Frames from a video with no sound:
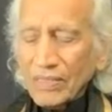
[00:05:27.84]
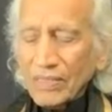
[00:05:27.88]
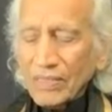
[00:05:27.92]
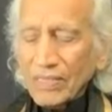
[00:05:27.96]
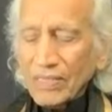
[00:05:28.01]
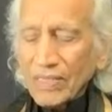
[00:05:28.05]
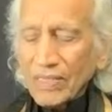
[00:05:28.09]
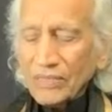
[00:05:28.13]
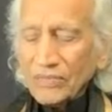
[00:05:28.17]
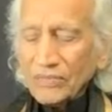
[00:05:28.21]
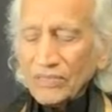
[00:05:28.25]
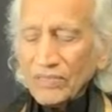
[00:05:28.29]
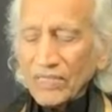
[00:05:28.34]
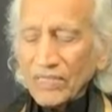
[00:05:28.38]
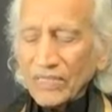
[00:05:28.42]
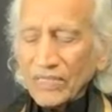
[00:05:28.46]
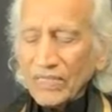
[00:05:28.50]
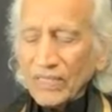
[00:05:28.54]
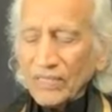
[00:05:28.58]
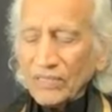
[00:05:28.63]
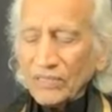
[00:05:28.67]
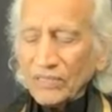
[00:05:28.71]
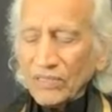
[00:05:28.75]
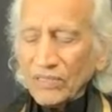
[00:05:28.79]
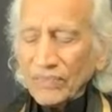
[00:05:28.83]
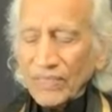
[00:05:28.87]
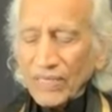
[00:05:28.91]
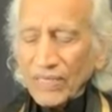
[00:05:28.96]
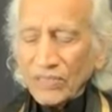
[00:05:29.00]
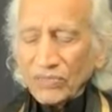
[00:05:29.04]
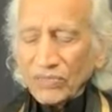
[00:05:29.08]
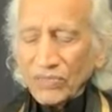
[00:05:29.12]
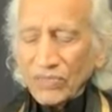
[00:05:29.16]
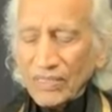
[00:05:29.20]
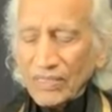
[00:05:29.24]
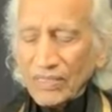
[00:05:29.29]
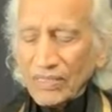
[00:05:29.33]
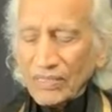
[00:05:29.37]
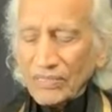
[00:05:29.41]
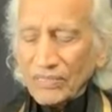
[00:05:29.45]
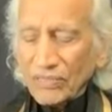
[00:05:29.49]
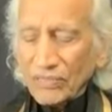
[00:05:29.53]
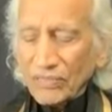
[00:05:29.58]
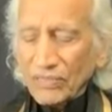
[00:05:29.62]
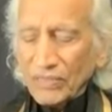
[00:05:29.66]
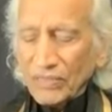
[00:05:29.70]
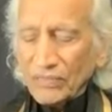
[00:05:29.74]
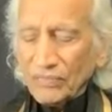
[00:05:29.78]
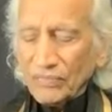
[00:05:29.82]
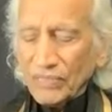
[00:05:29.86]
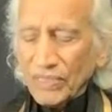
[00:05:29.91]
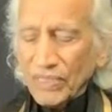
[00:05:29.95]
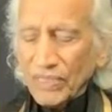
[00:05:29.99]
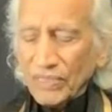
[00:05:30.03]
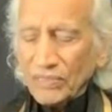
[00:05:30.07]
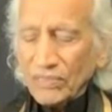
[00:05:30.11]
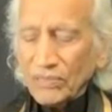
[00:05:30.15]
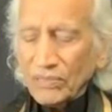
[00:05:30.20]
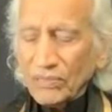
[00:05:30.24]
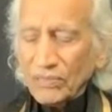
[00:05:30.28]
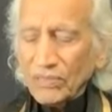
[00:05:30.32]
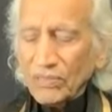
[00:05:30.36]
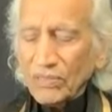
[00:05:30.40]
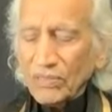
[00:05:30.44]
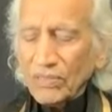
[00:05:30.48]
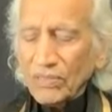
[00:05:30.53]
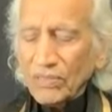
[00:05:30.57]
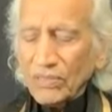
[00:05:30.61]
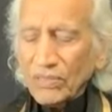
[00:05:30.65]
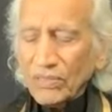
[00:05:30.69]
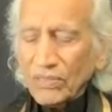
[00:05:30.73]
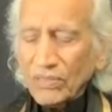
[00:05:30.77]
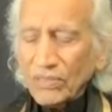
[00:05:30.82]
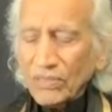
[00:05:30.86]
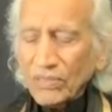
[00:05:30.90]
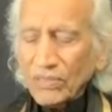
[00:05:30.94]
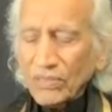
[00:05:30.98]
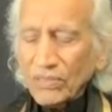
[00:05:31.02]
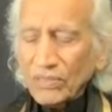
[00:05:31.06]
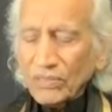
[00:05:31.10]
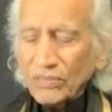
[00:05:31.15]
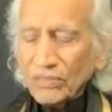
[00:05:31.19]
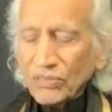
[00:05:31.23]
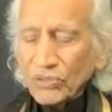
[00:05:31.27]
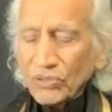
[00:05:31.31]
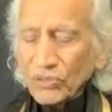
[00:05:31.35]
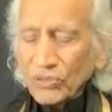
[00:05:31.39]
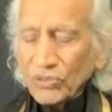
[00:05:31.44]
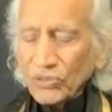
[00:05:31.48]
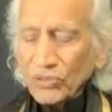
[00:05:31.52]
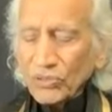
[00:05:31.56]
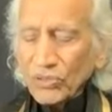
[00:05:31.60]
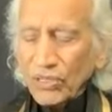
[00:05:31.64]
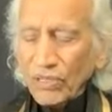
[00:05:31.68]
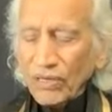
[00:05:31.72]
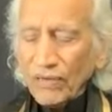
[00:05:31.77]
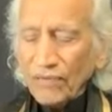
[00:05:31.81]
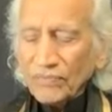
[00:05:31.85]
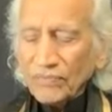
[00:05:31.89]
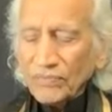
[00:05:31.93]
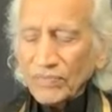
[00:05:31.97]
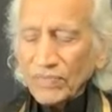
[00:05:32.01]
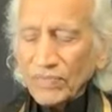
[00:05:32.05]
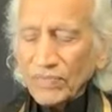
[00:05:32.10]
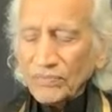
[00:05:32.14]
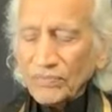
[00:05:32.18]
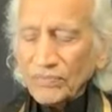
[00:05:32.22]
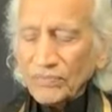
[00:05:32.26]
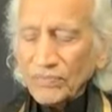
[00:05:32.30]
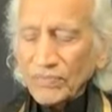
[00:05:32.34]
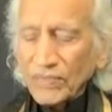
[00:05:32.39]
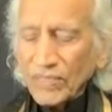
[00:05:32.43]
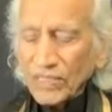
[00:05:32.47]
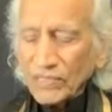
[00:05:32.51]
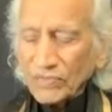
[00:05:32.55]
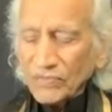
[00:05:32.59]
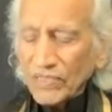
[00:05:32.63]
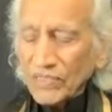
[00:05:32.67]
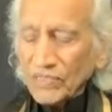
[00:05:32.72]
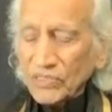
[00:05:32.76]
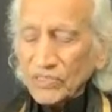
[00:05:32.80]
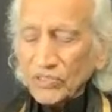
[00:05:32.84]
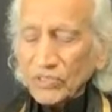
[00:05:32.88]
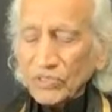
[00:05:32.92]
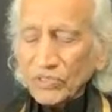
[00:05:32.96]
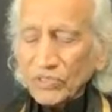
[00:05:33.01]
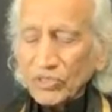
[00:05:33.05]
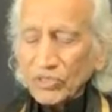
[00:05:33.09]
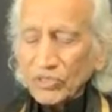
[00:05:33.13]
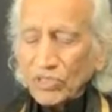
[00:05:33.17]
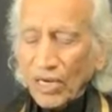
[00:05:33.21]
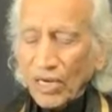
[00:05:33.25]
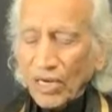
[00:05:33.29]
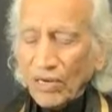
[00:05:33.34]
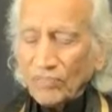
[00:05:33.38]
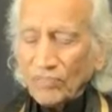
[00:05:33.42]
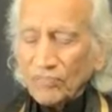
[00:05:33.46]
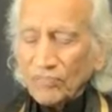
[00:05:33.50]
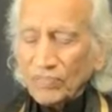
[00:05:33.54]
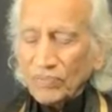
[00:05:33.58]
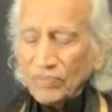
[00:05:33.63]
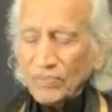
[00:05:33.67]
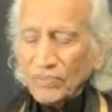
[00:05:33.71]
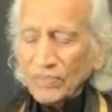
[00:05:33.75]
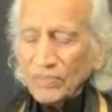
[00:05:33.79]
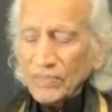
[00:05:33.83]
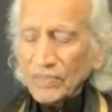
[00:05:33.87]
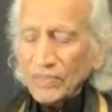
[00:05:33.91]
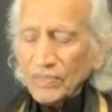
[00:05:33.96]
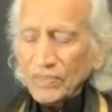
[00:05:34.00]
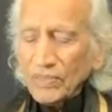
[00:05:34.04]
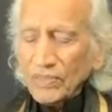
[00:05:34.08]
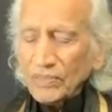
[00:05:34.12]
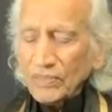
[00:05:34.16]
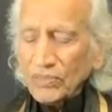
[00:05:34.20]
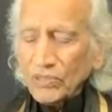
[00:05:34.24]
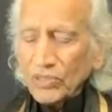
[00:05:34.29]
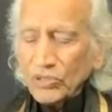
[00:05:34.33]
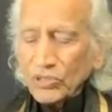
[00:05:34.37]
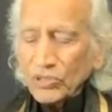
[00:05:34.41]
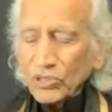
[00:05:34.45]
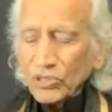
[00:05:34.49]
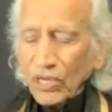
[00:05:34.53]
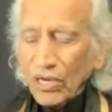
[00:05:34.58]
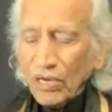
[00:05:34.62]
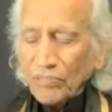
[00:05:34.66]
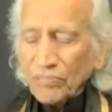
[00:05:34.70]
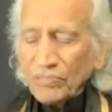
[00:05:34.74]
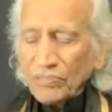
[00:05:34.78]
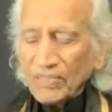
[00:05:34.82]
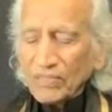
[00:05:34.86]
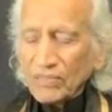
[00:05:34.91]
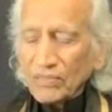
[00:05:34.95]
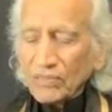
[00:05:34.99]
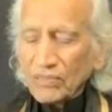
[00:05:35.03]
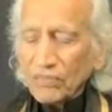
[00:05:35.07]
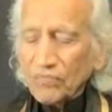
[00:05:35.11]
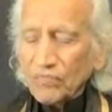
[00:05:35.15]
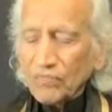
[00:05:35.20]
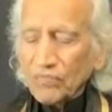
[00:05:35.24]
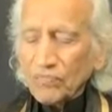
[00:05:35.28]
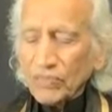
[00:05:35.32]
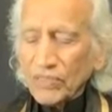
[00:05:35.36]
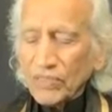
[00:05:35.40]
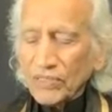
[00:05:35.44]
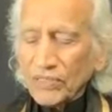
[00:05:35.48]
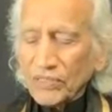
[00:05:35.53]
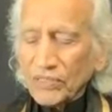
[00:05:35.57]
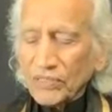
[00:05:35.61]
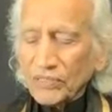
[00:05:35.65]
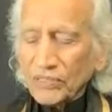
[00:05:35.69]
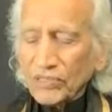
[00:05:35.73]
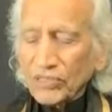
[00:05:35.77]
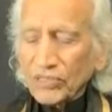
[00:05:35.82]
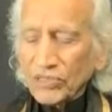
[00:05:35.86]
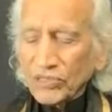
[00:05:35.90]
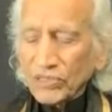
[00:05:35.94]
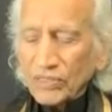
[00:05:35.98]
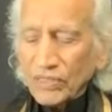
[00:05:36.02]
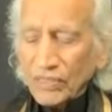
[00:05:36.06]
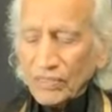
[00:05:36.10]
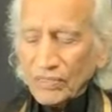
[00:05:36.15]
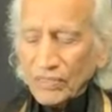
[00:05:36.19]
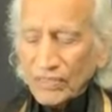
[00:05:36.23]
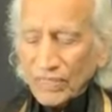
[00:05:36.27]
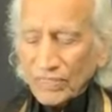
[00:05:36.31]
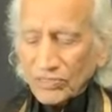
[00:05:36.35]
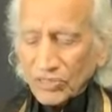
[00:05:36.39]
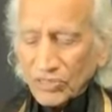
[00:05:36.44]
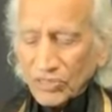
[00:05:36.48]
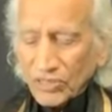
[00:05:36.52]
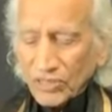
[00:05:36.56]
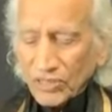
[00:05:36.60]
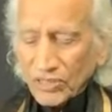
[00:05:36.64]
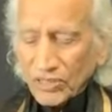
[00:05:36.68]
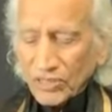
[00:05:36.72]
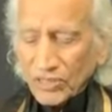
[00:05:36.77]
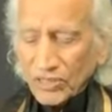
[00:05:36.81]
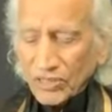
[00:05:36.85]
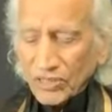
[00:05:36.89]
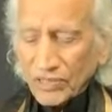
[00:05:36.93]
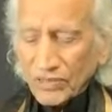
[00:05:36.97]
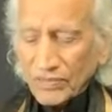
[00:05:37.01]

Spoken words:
Let the end of exhalation be so soft that when you stop in complete stillness.